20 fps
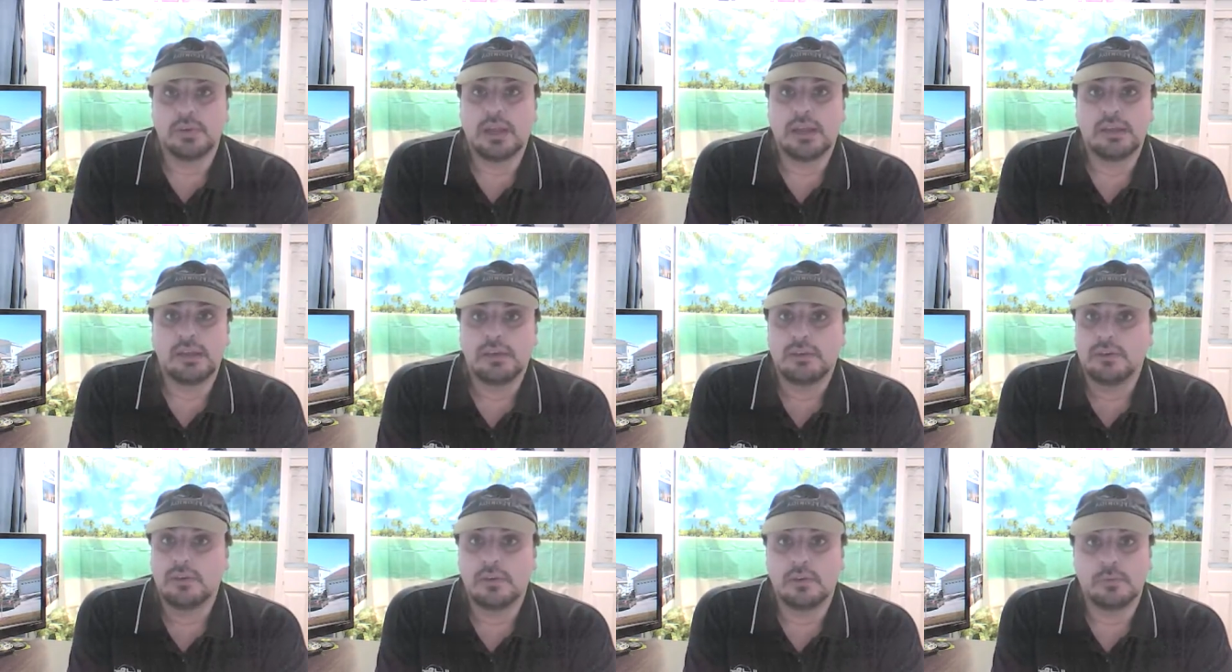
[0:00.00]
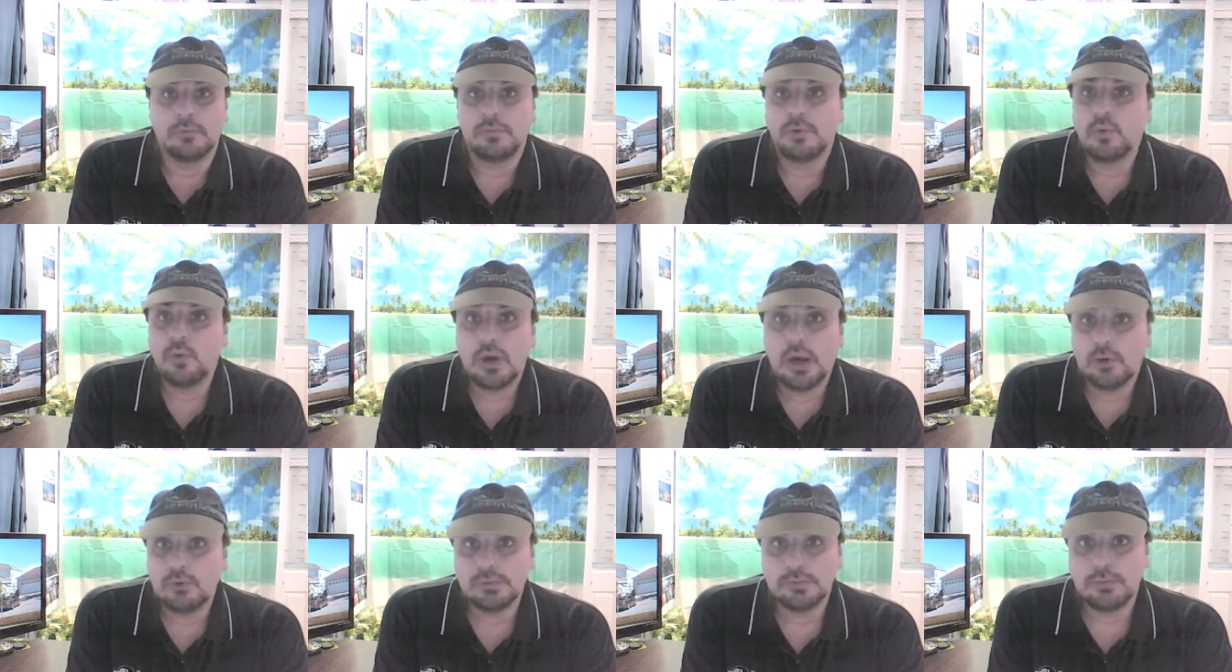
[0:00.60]
And
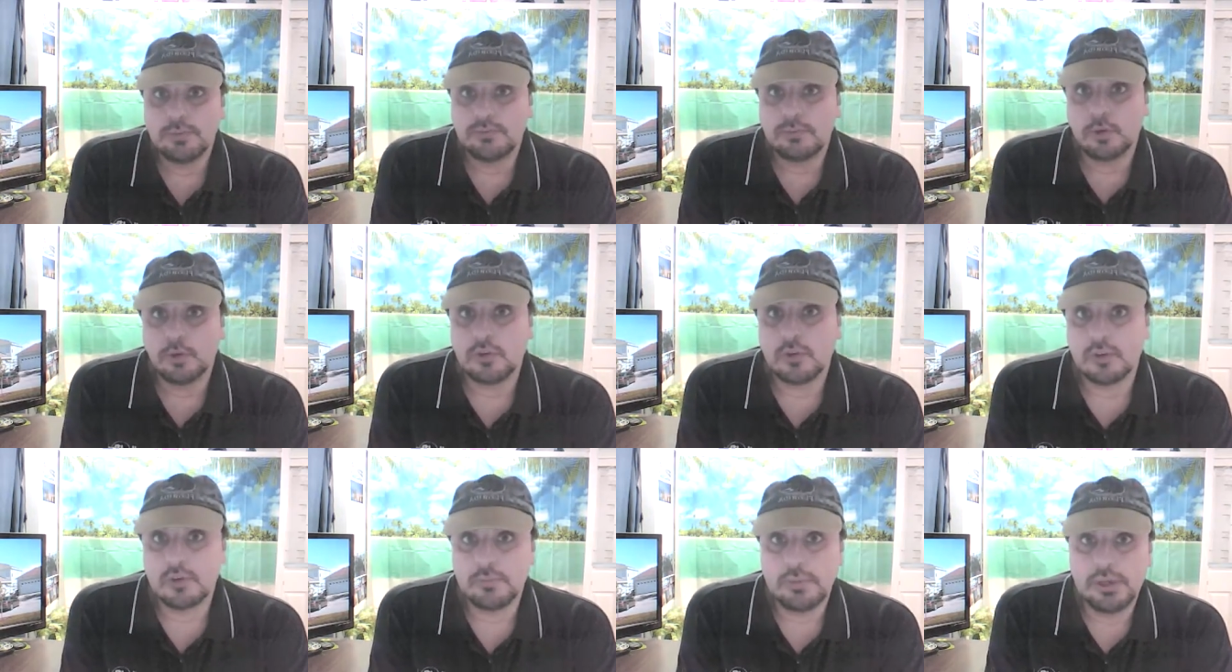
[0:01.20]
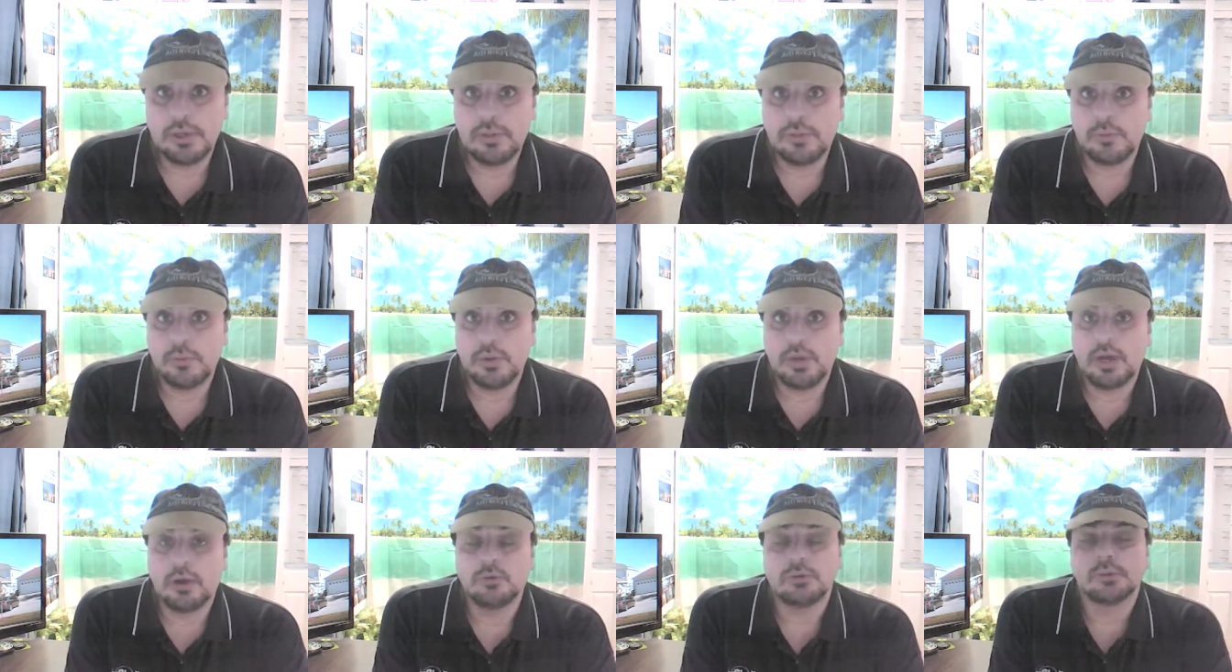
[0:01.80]
2 hours before you go to bed,
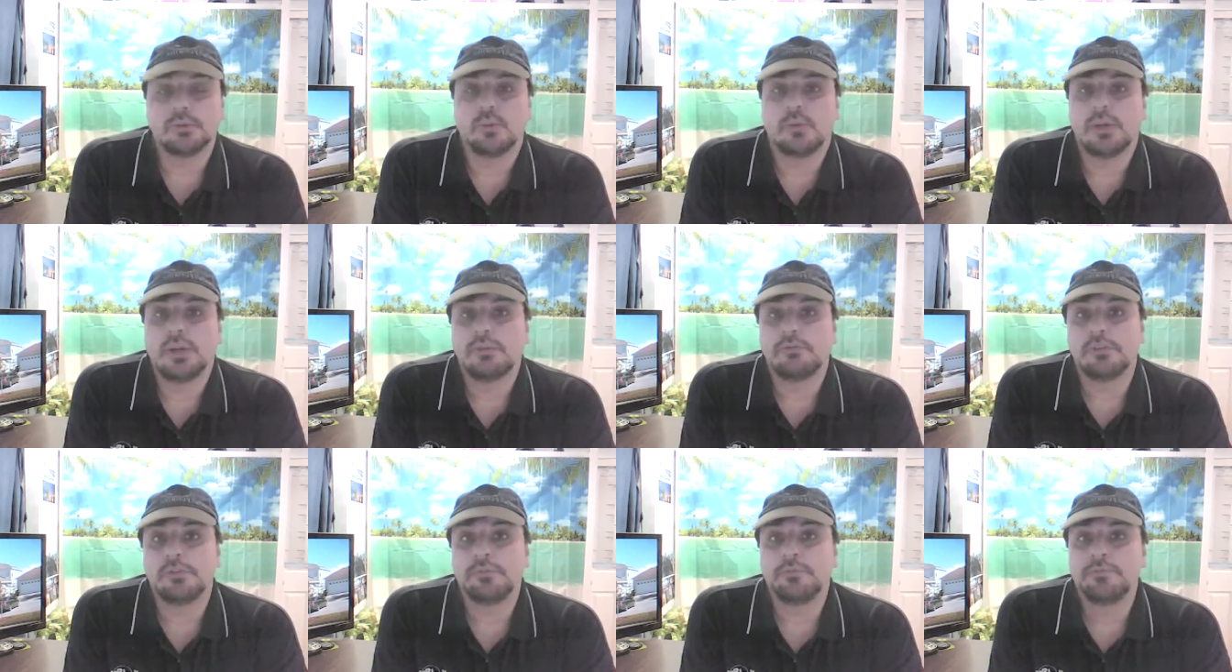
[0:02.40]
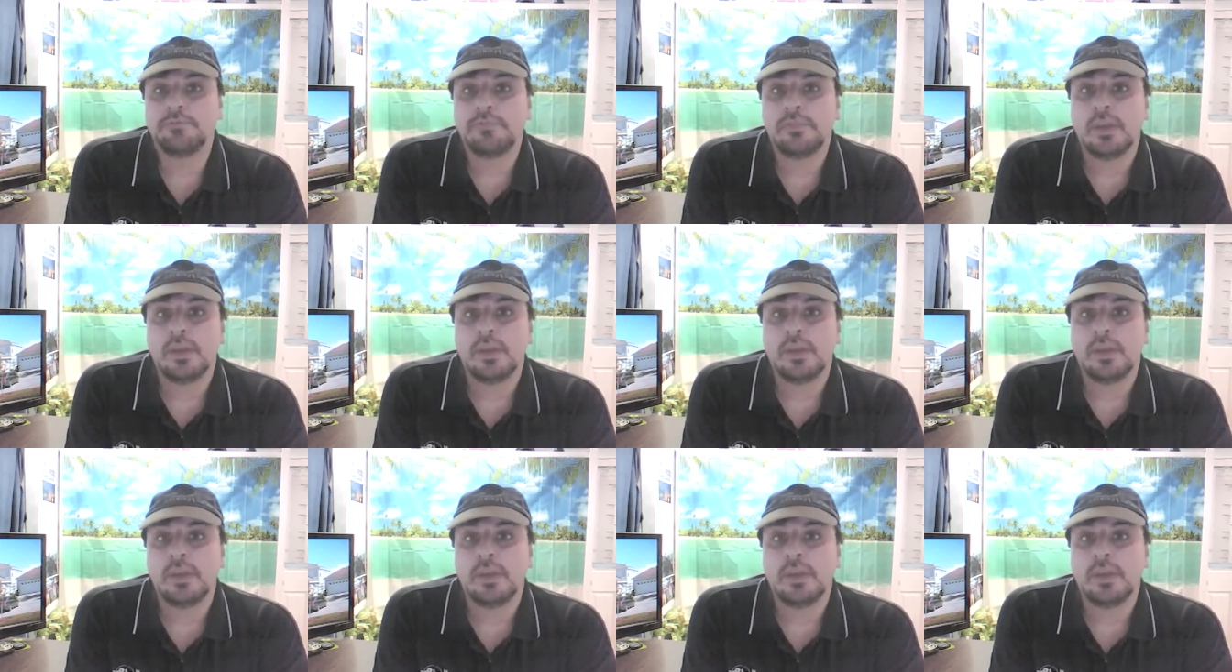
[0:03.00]
3 hours, whatever.